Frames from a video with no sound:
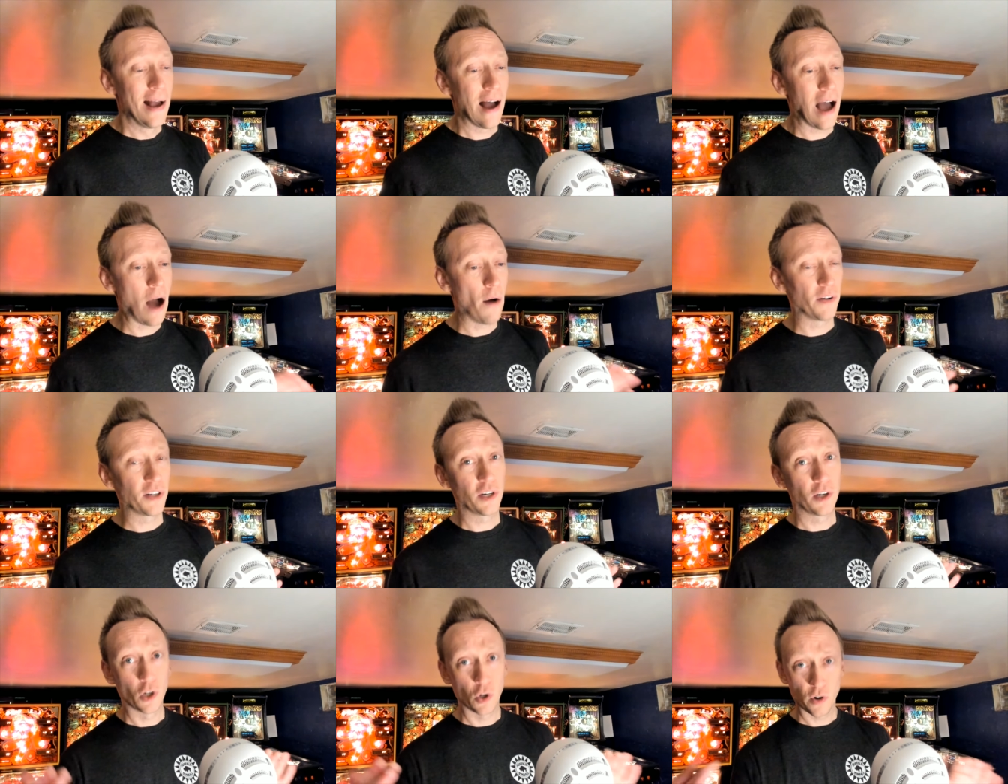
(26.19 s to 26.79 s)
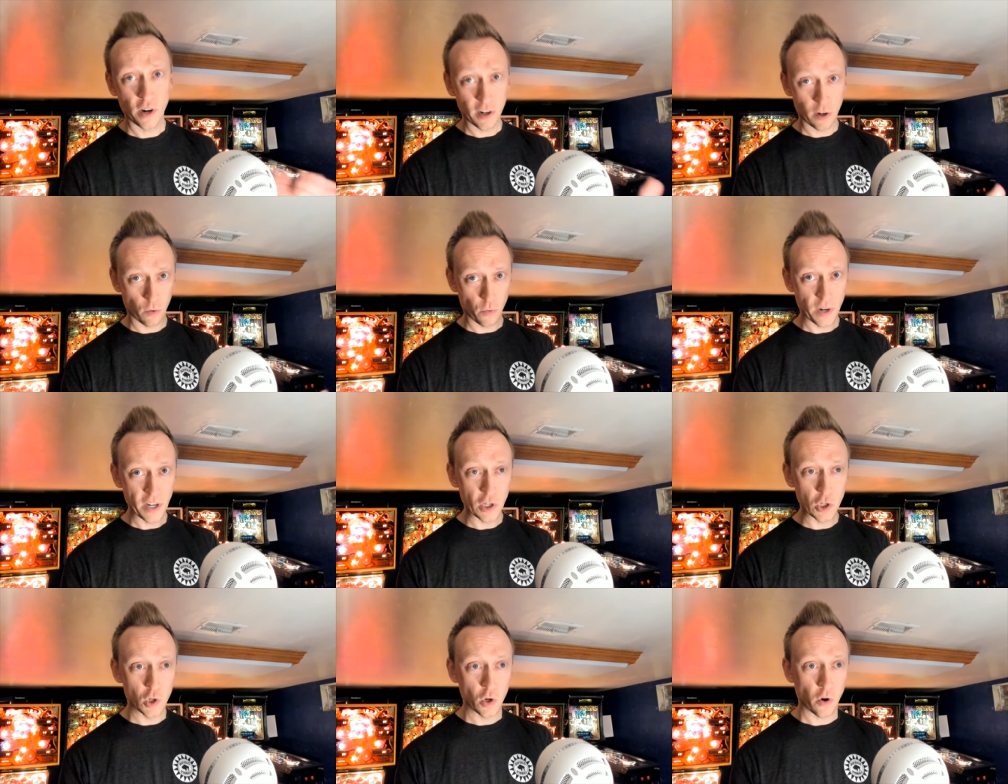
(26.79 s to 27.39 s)
I wanted to create a
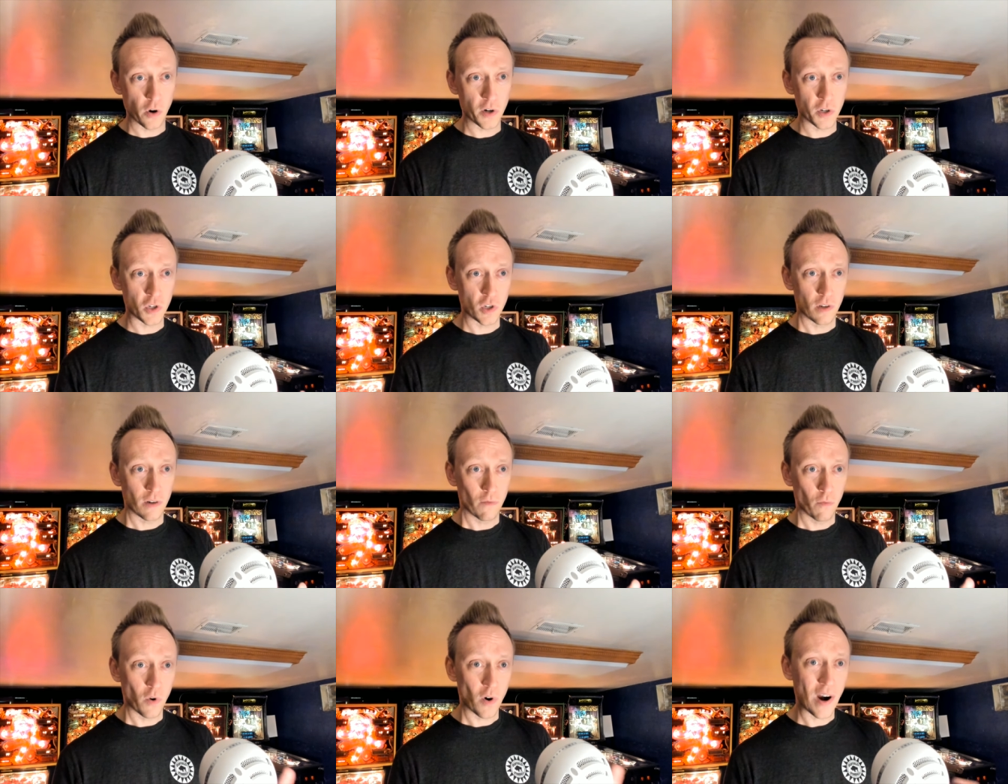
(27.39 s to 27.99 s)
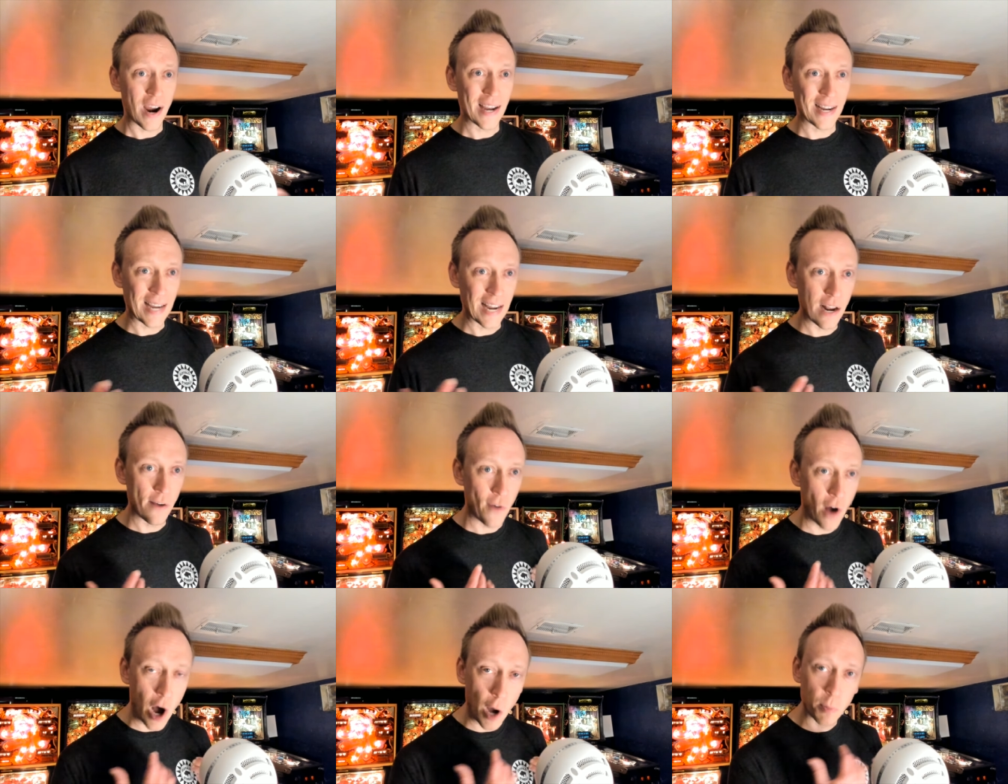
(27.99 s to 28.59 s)
resource where I kind
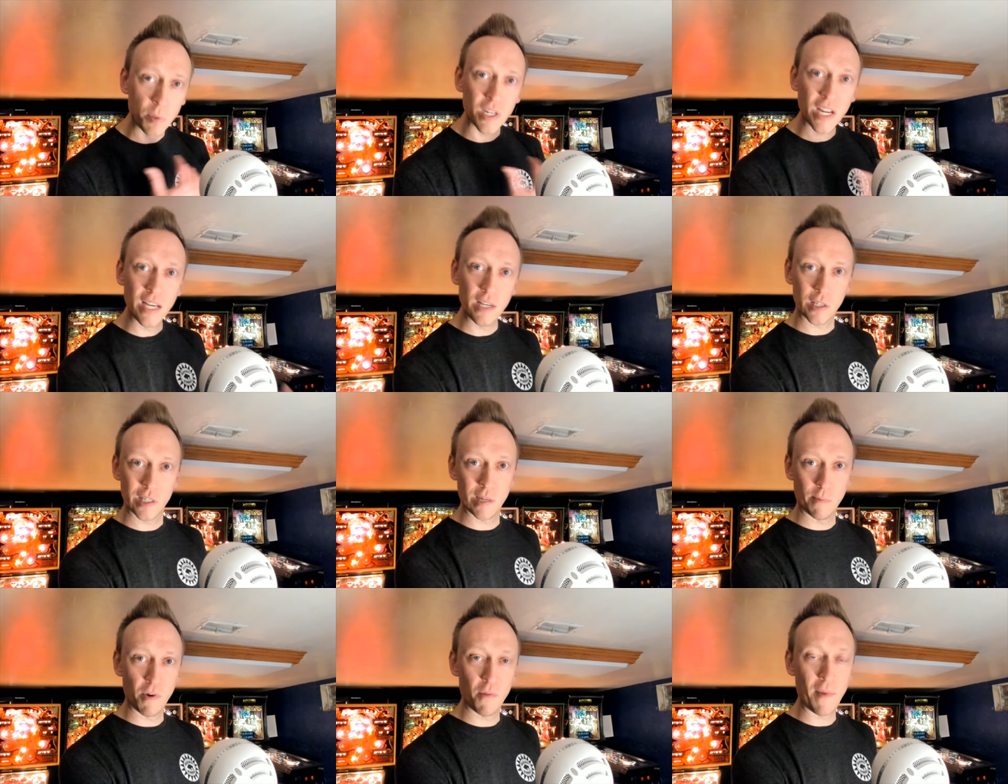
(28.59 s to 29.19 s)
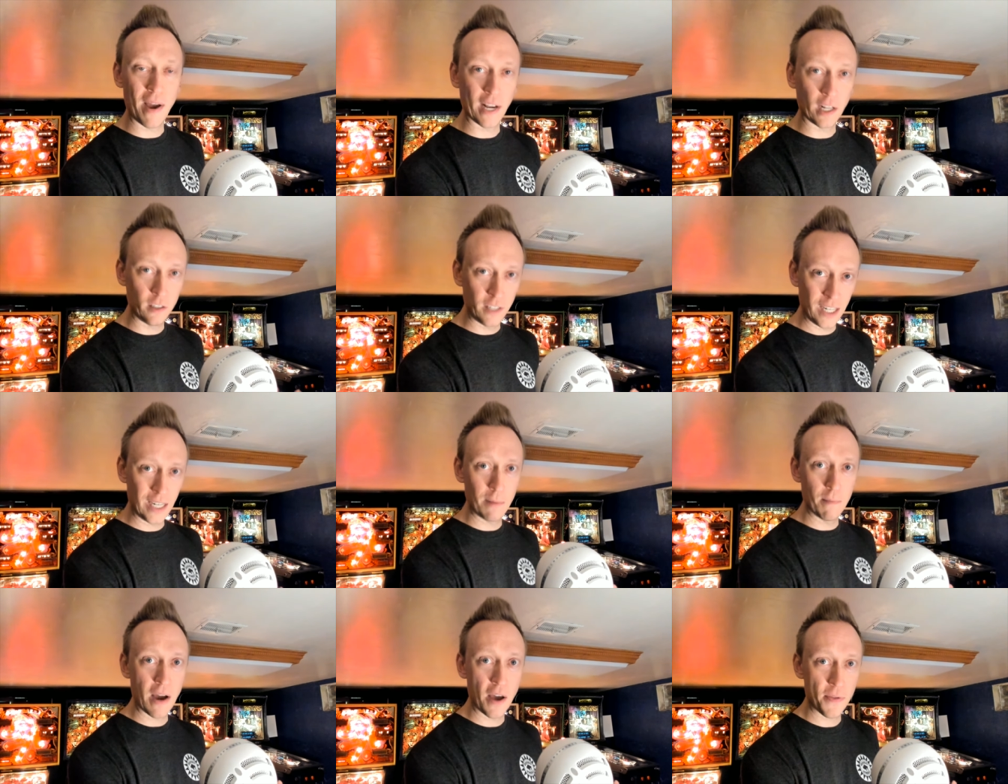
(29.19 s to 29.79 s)
of update some of my
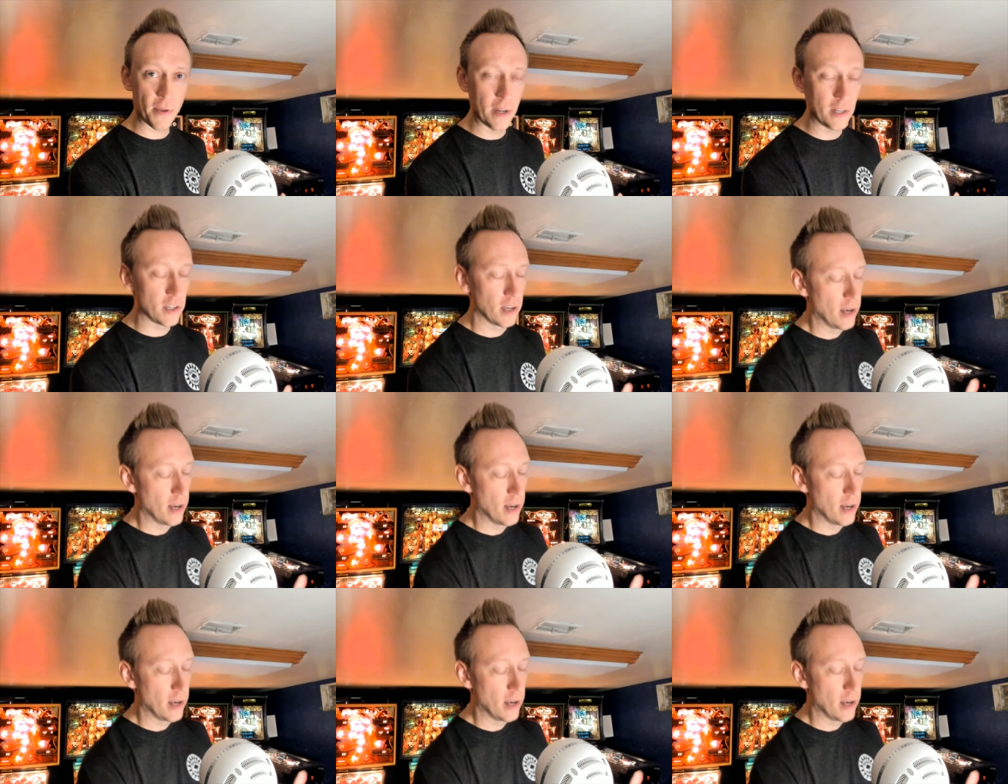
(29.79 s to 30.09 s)
cleaning methods